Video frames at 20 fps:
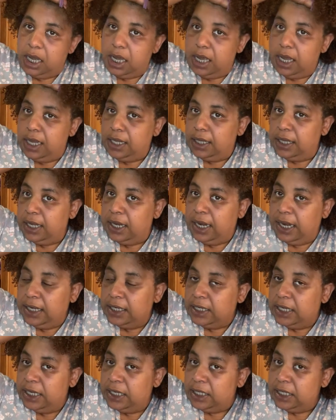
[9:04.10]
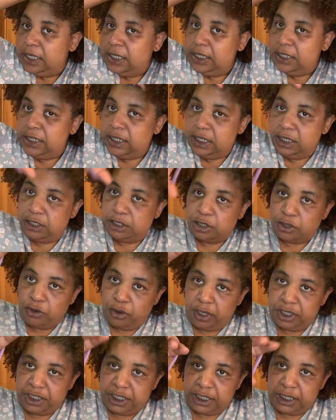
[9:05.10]
And then I get these little
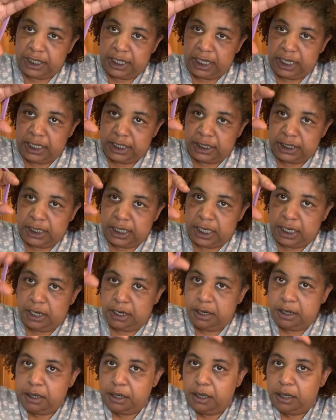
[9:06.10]
scrunchy things here